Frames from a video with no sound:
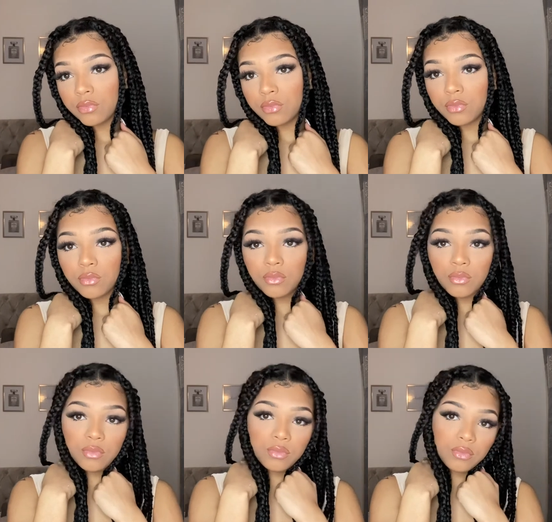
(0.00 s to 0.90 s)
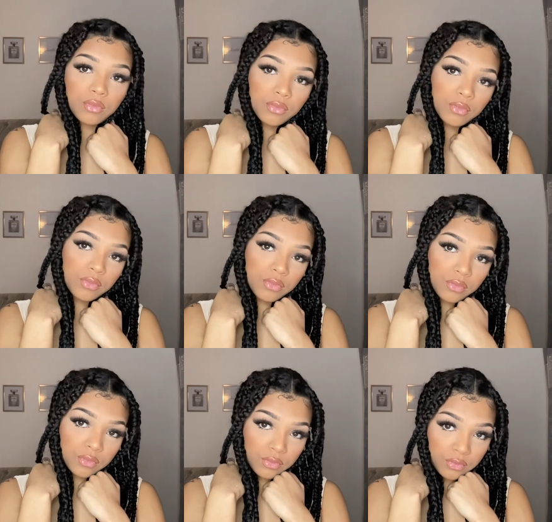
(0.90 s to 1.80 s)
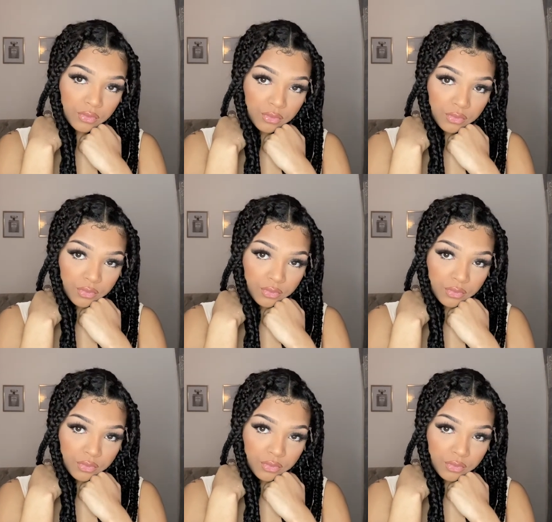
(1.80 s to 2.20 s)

(silence)